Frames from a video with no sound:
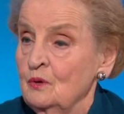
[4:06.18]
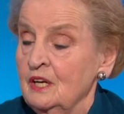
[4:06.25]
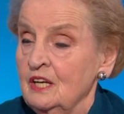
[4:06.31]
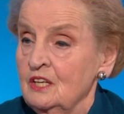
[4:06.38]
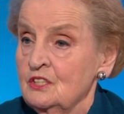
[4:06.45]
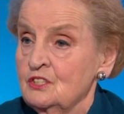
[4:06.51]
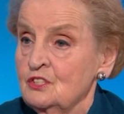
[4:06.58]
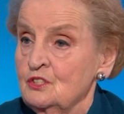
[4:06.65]

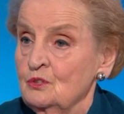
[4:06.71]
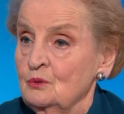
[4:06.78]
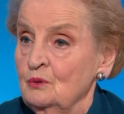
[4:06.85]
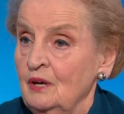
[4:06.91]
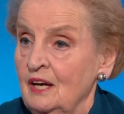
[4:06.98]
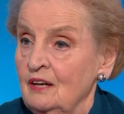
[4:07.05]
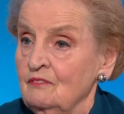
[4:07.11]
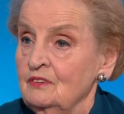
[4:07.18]
ways
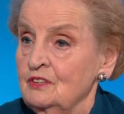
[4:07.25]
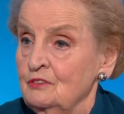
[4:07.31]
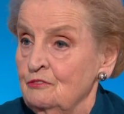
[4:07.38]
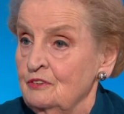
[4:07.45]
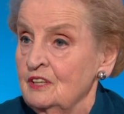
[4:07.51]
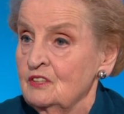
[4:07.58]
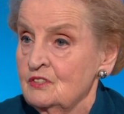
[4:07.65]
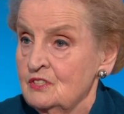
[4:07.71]
to have a
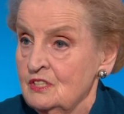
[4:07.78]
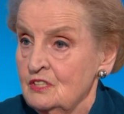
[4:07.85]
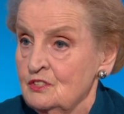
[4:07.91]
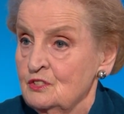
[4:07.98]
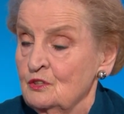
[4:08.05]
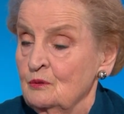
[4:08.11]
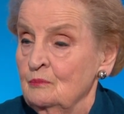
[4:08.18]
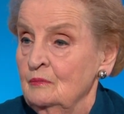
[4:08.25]
defense
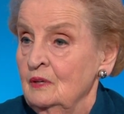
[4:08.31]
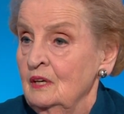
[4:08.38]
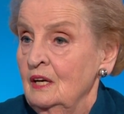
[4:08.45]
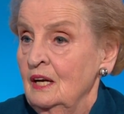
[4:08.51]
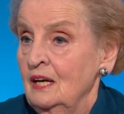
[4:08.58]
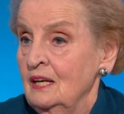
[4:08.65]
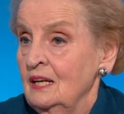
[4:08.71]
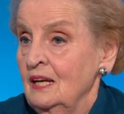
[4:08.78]
system
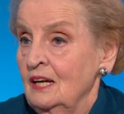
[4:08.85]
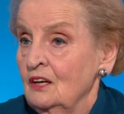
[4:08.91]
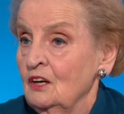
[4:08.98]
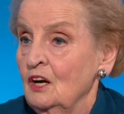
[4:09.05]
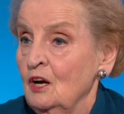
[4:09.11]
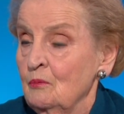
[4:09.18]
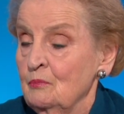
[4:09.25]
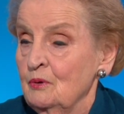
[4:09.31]
and how
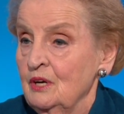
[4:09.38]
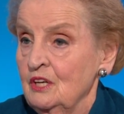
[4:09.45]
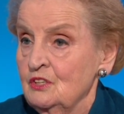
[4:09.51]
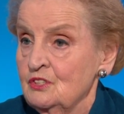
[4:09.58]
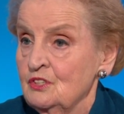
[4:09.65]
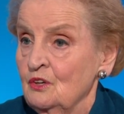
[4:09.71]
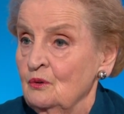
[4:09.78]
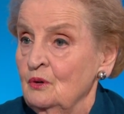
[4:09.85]
to
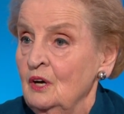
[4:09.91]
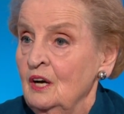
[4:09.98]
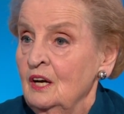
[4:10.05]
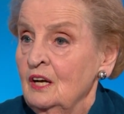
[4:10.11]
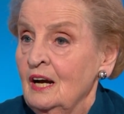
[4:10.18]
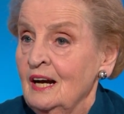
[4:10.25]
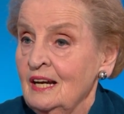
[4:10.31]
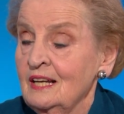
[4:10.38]
operate. So
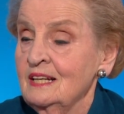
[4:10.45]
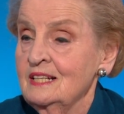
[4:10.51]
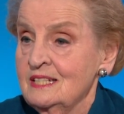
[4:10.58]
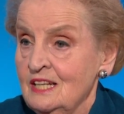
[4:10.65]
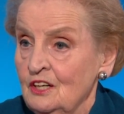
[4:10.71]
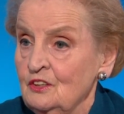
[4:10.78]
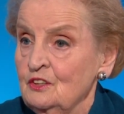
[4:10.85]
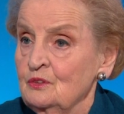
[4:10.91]
I can
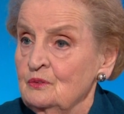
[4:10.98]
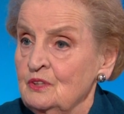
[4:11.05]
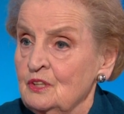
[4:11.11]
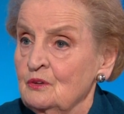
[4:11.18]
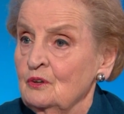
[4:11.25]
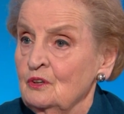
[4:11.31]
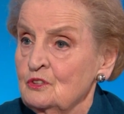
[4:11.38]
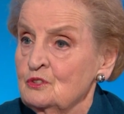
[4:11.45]
tell you
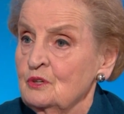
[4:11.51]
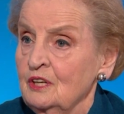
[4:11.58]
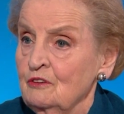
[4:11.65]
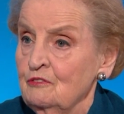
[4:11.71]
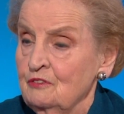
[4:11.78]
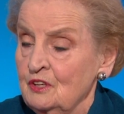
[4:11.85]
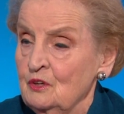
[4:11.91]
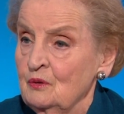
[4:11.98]
they're all trying
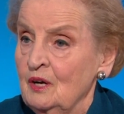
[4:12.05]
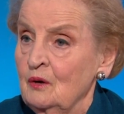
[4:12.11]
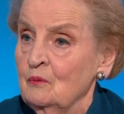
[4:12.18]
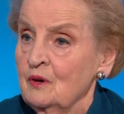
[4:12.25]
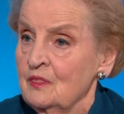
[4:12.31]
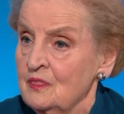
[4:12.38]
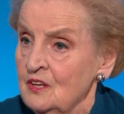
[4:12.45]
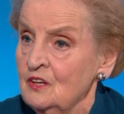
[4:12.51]
to figure out
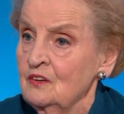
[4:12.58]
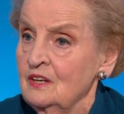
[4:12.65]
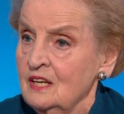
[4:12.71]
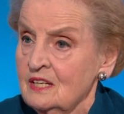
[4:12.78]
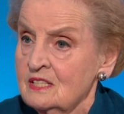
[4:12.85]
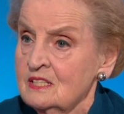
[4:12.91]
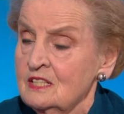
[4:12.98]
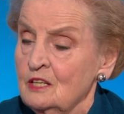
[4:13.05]
what their
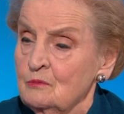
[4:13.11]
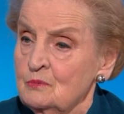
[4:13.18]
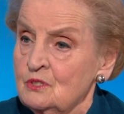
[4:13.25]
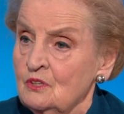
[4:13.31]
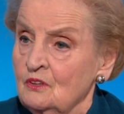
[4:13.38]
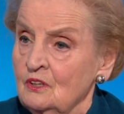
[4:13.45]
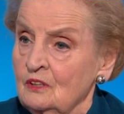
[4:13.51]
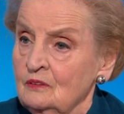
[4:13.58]
next
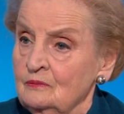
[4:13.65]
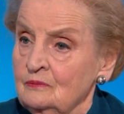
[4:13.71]
steps are.